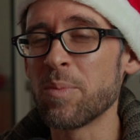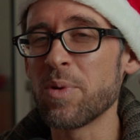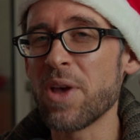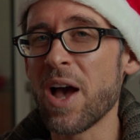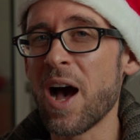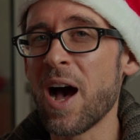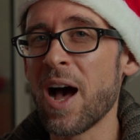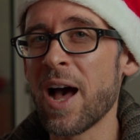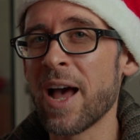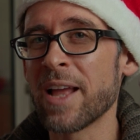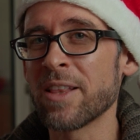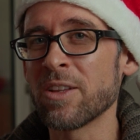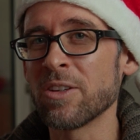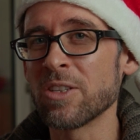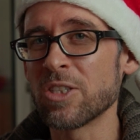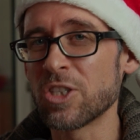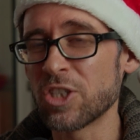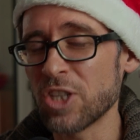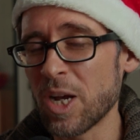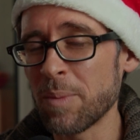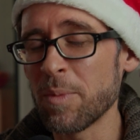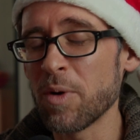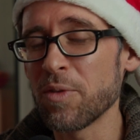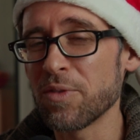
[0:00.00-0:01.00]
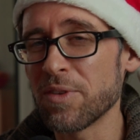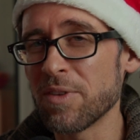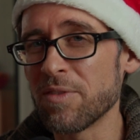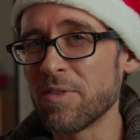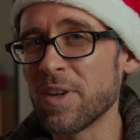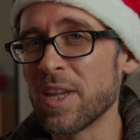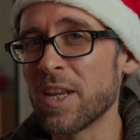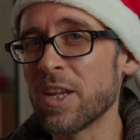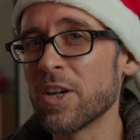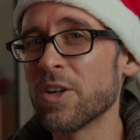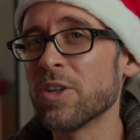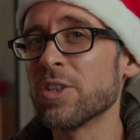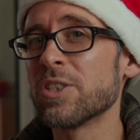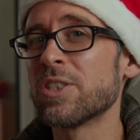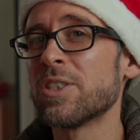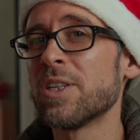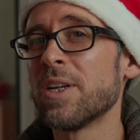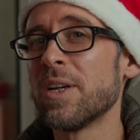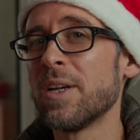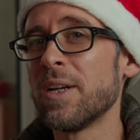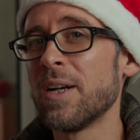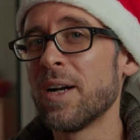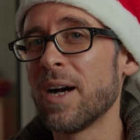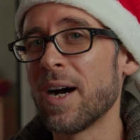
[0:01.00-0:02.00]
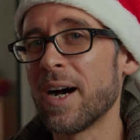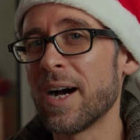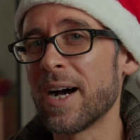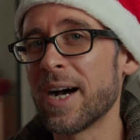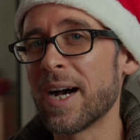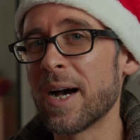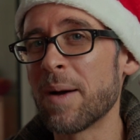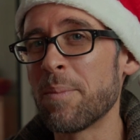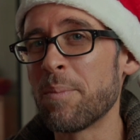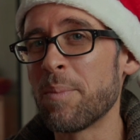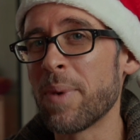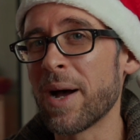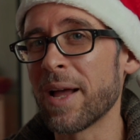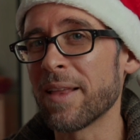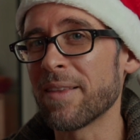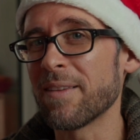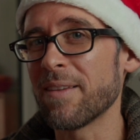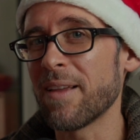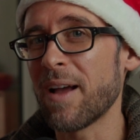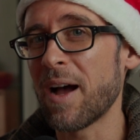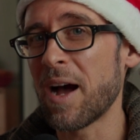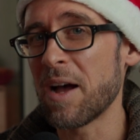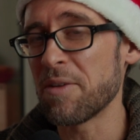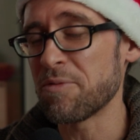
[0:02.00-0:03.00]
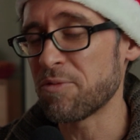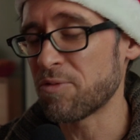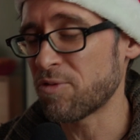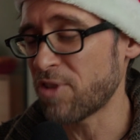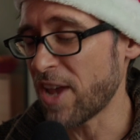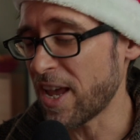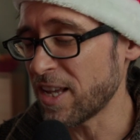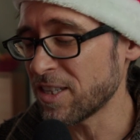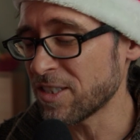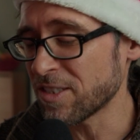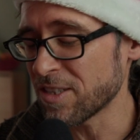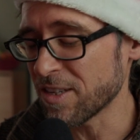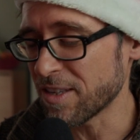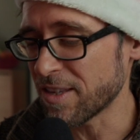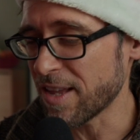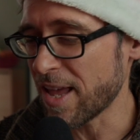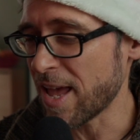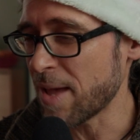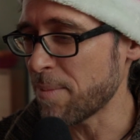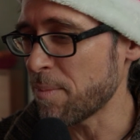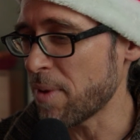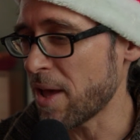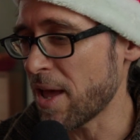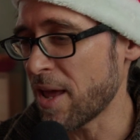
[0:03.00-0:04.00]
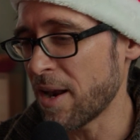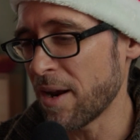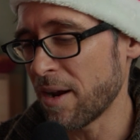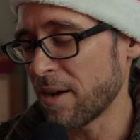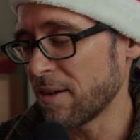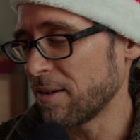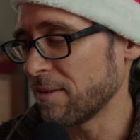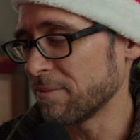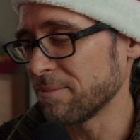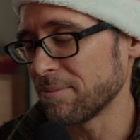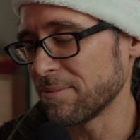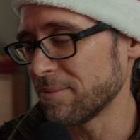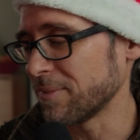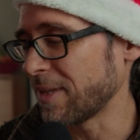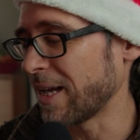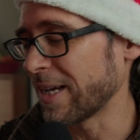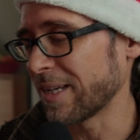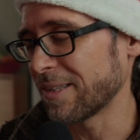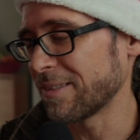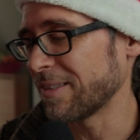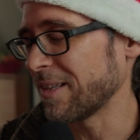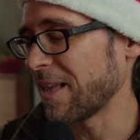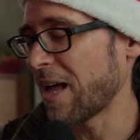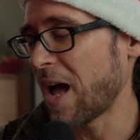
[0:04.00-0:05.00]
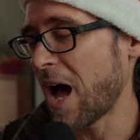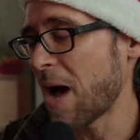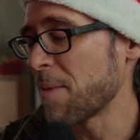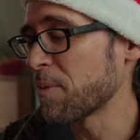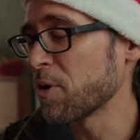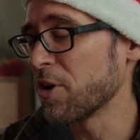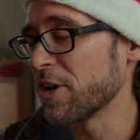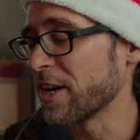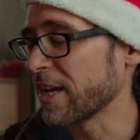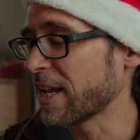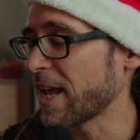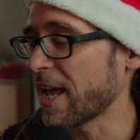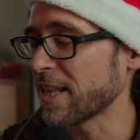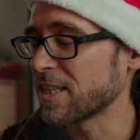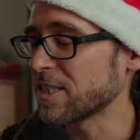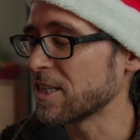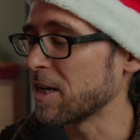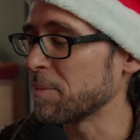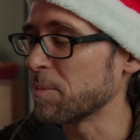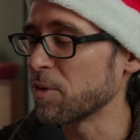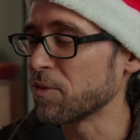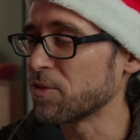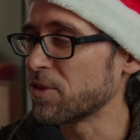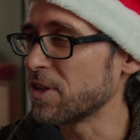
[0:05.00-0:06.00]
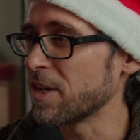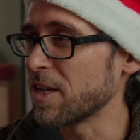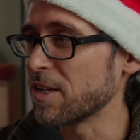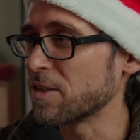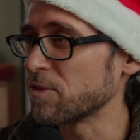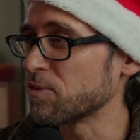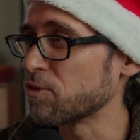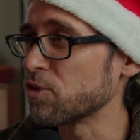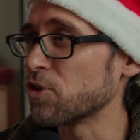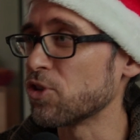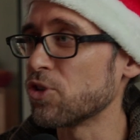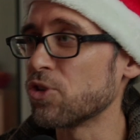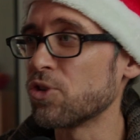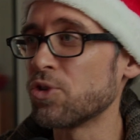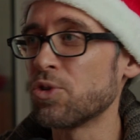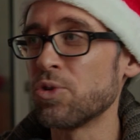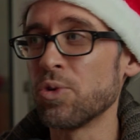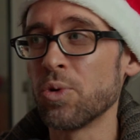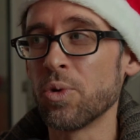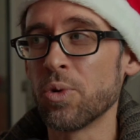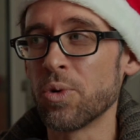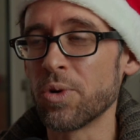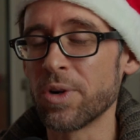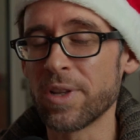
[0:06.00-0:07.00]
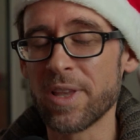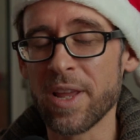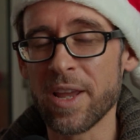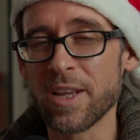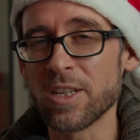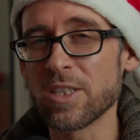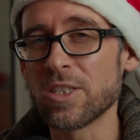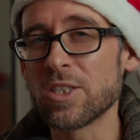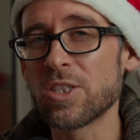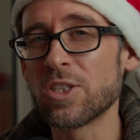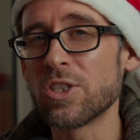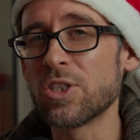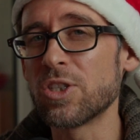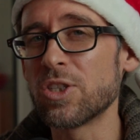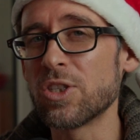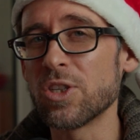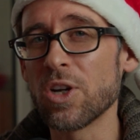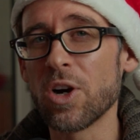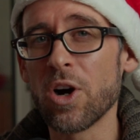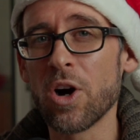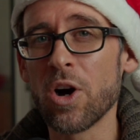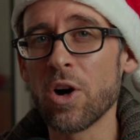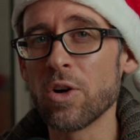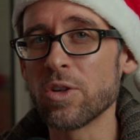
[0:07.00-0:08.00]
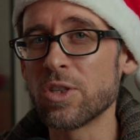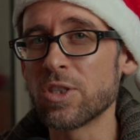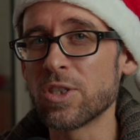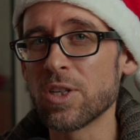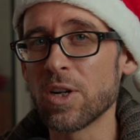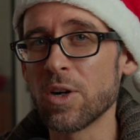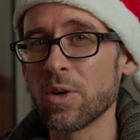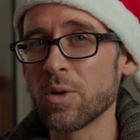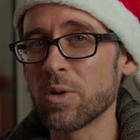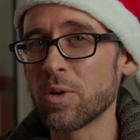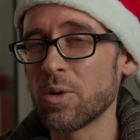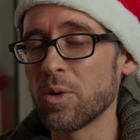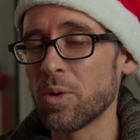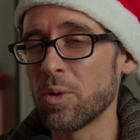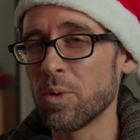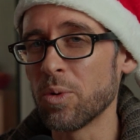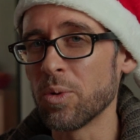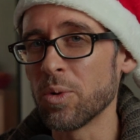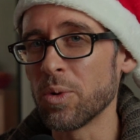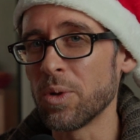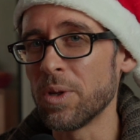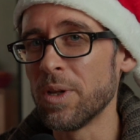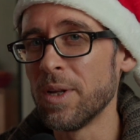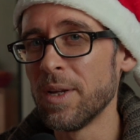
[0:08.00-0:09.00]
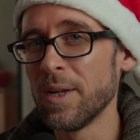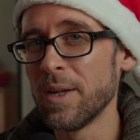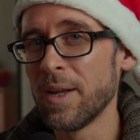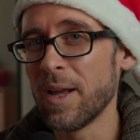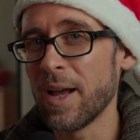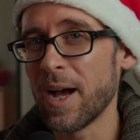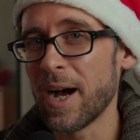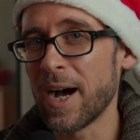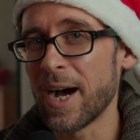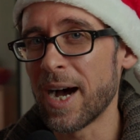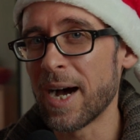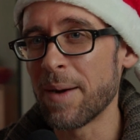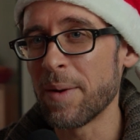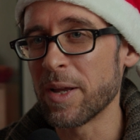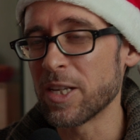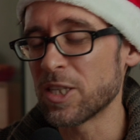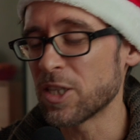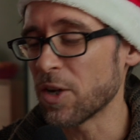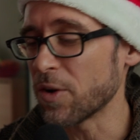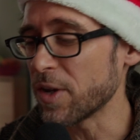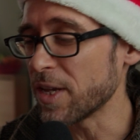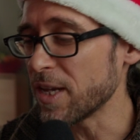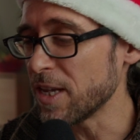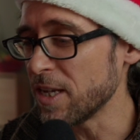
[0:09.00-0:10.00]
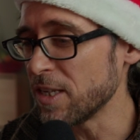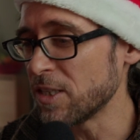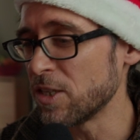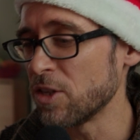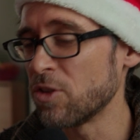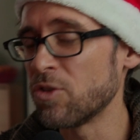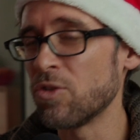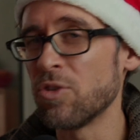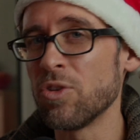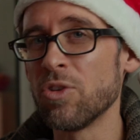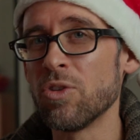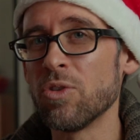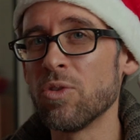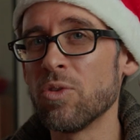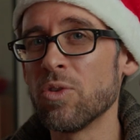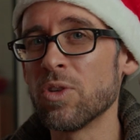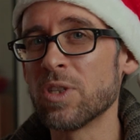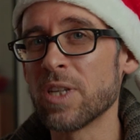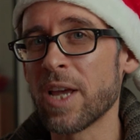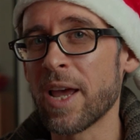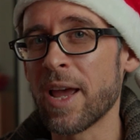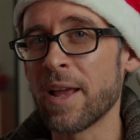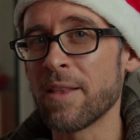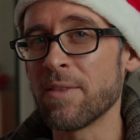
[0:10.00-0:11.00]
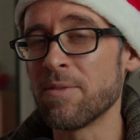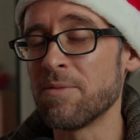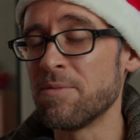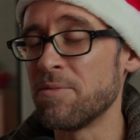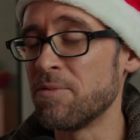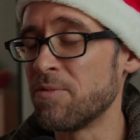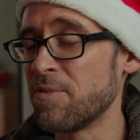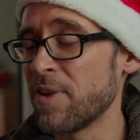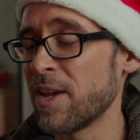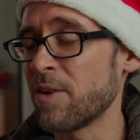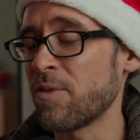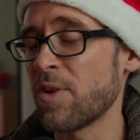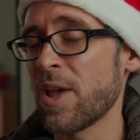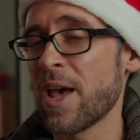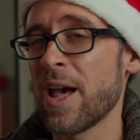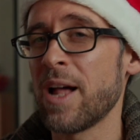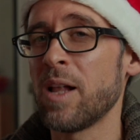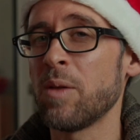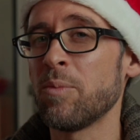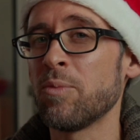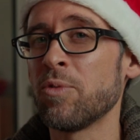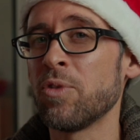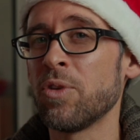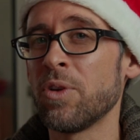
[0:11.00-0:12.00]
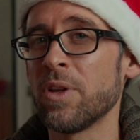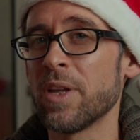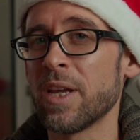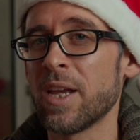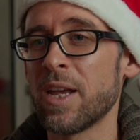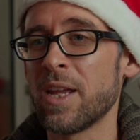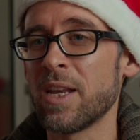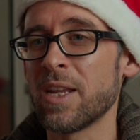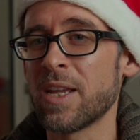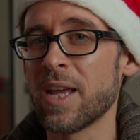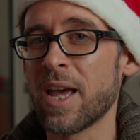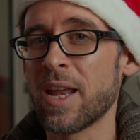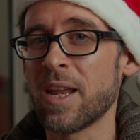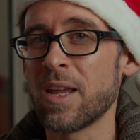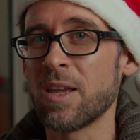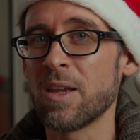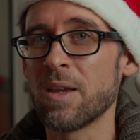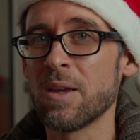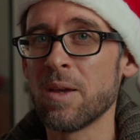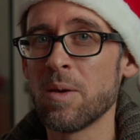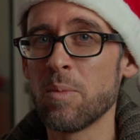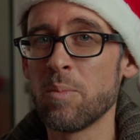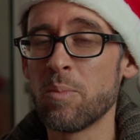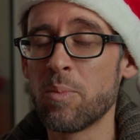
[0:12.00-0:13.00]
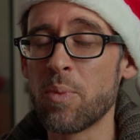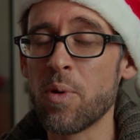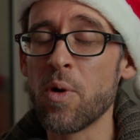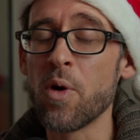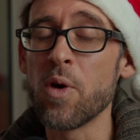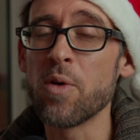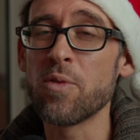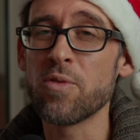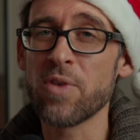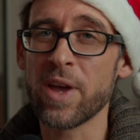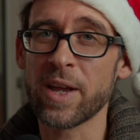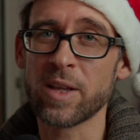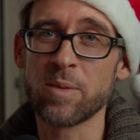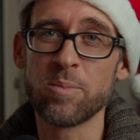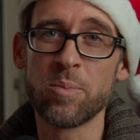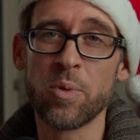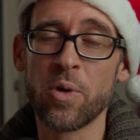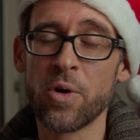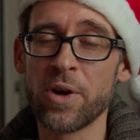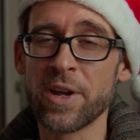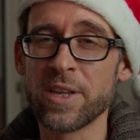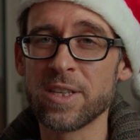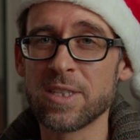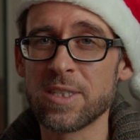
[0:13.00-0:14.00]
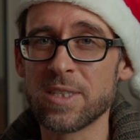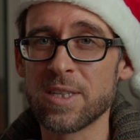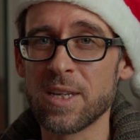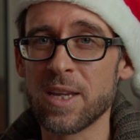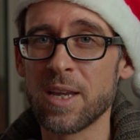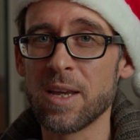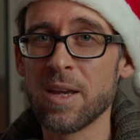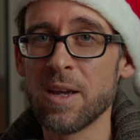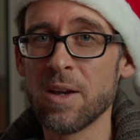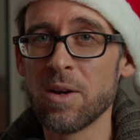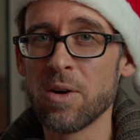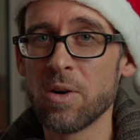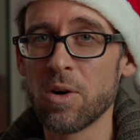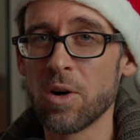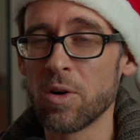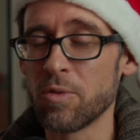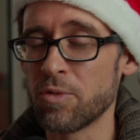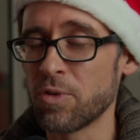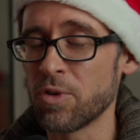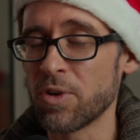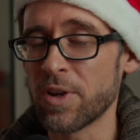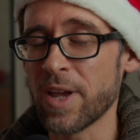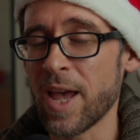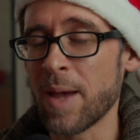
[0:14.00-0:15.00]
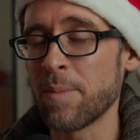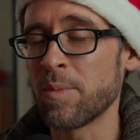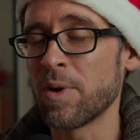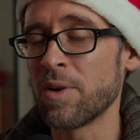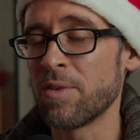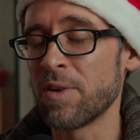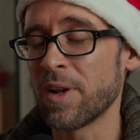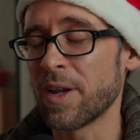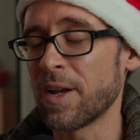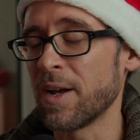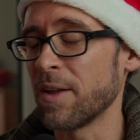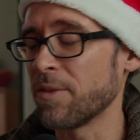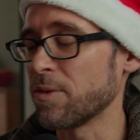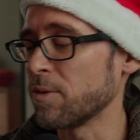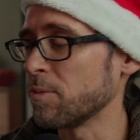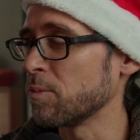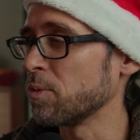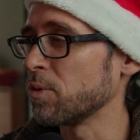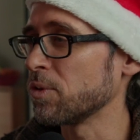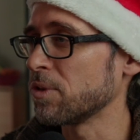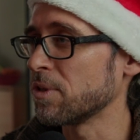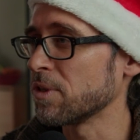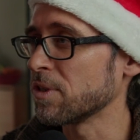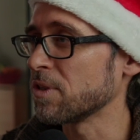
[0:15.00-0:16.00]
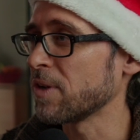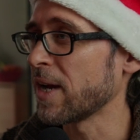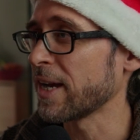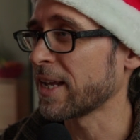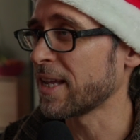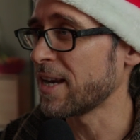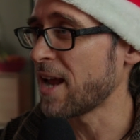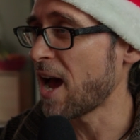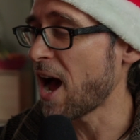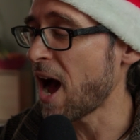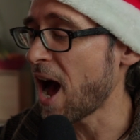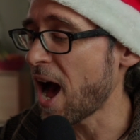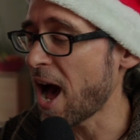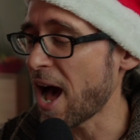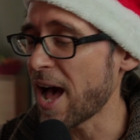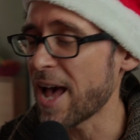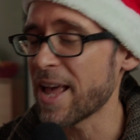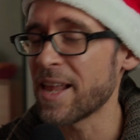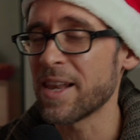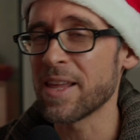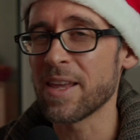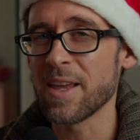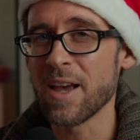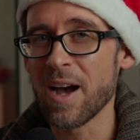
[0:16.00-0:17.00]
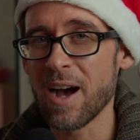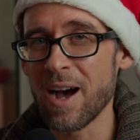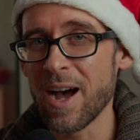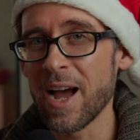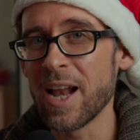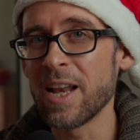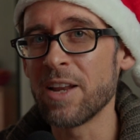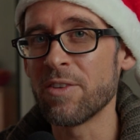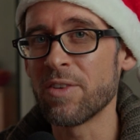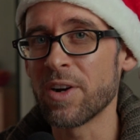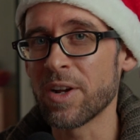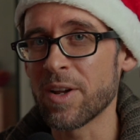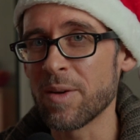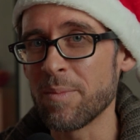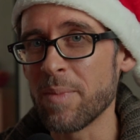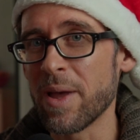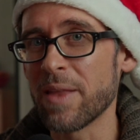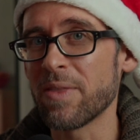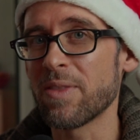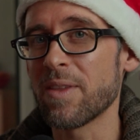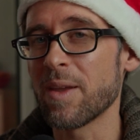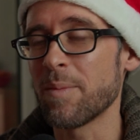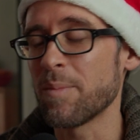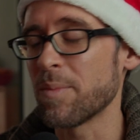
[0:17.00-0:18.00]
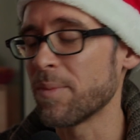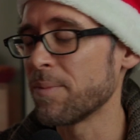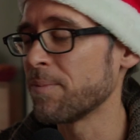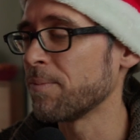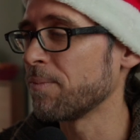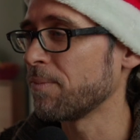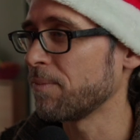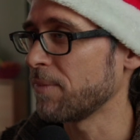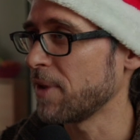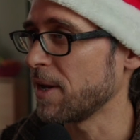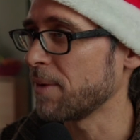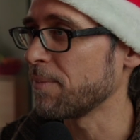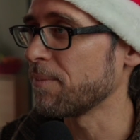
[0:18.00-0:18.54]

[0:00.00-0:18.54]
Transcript: behind on some of the videos, uh, but I've tested them and I, like, I'm going to get some of these for sure. They're so, so cool uh, and so easy to use and very helpful in getting perfect buoyancy of your camera rig underwater. Yeah. So I can highly, highly recommend them. Yeah.